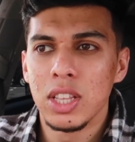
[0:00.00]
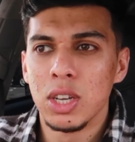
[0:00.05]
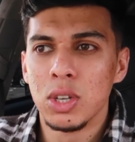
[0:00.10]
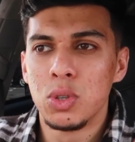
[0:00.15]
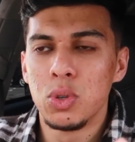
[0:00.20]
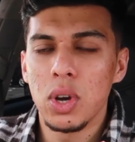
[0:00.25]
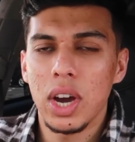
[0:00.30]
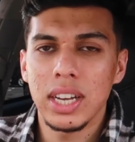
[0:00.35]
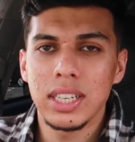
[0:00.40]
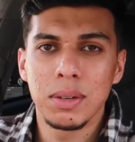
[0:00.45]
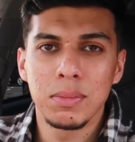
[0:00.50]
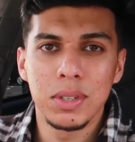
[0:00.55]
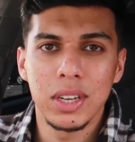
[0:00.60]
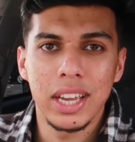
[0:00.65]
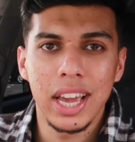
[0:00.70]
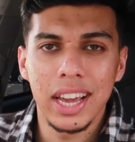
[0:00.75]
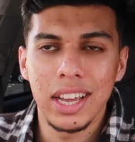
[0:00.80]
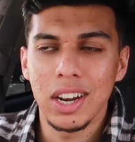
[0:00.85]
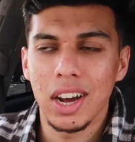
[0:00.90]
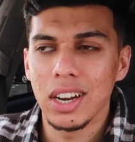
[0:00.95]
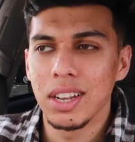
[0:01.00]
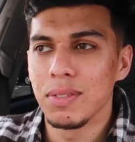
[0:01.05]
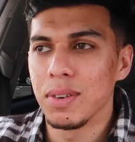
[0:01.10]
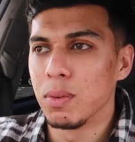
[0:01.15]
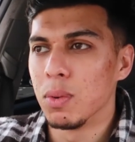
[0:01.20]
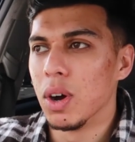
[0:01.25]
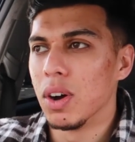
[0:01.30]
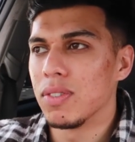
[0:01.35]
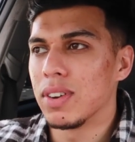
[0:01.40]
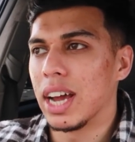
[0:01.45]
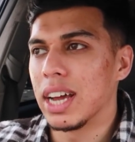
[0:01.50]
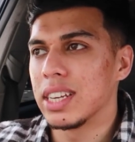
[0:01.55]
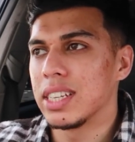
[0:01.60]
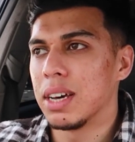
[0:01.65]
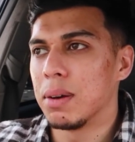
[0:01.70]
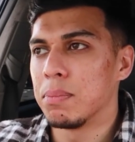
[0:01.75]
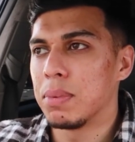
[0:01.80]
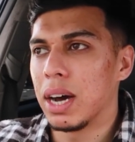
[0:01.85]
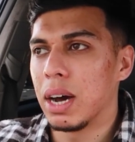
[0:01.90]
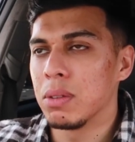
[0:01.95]
the two items you're getting aren't even worth like like
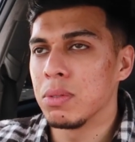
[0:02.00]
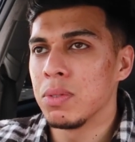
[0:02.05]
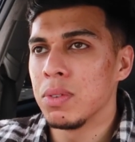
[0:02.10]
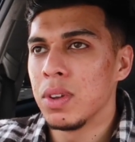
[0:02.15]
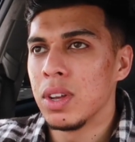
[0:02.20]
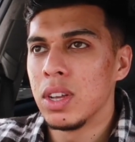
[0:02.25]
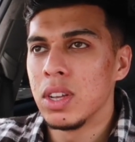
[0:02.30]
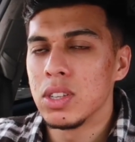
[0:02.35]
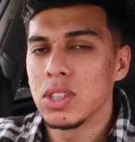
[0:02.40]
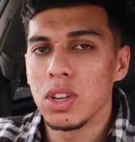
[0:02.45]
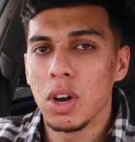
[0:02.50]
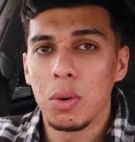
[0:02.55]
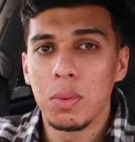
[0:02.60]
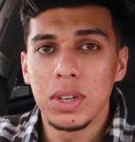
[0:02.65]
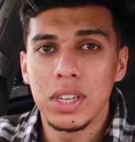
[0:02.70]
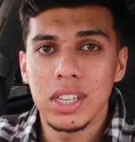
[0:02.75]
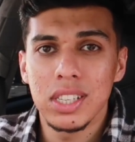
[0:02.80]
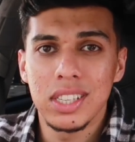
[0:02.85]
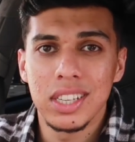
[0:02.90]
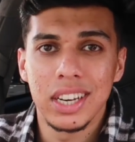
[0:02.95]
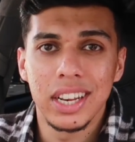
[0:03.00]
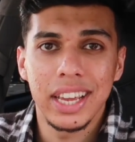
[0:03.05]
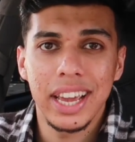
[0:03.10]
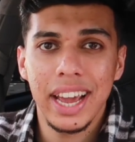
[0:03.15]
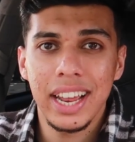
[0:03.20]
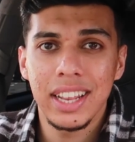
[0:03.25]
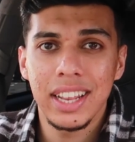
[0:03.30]
10 pound so we just didn't get